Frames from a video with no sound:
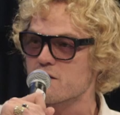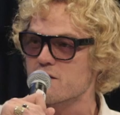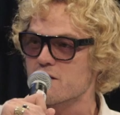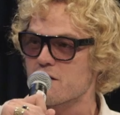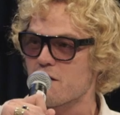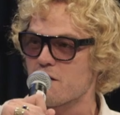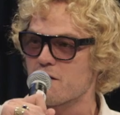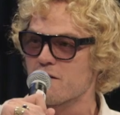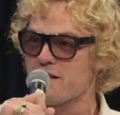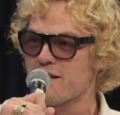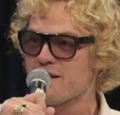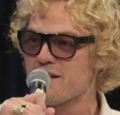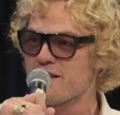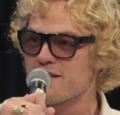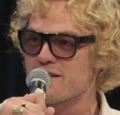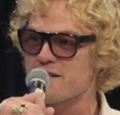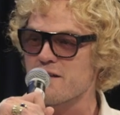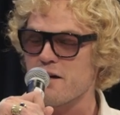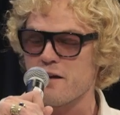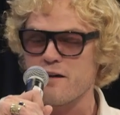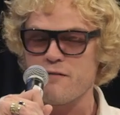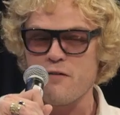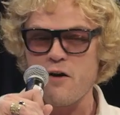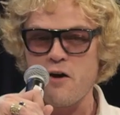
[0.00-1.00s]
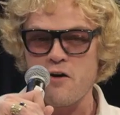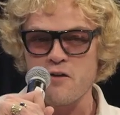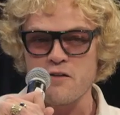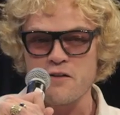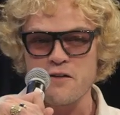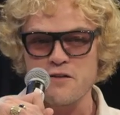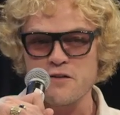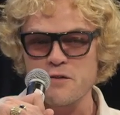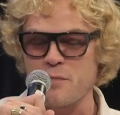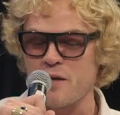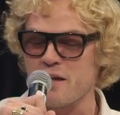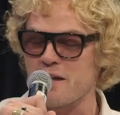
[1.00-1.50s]
so it's kind of hard
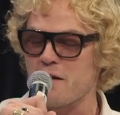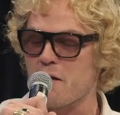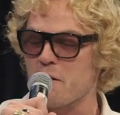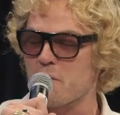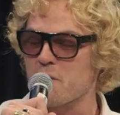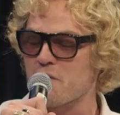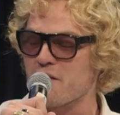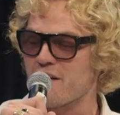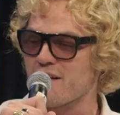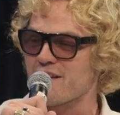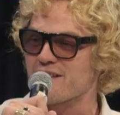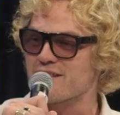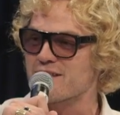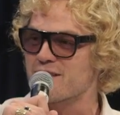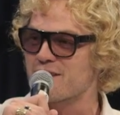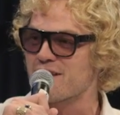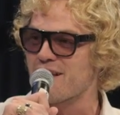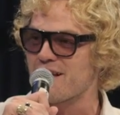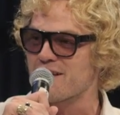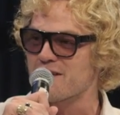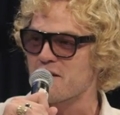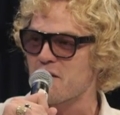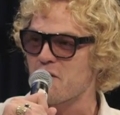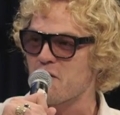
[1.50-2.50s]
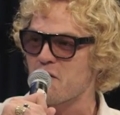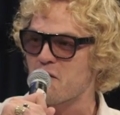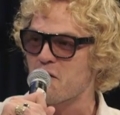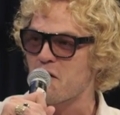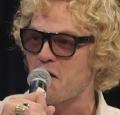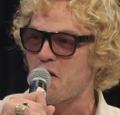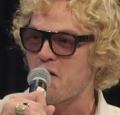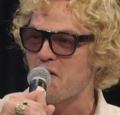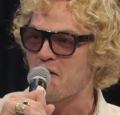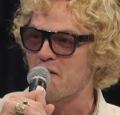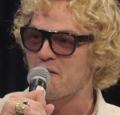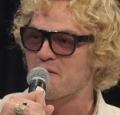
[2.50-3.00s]
not to pick up things as you go
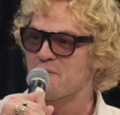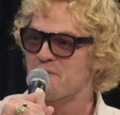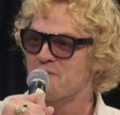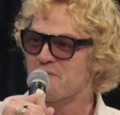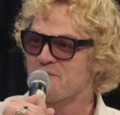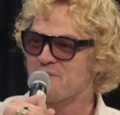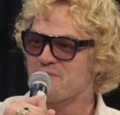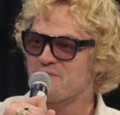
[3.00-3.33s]
along.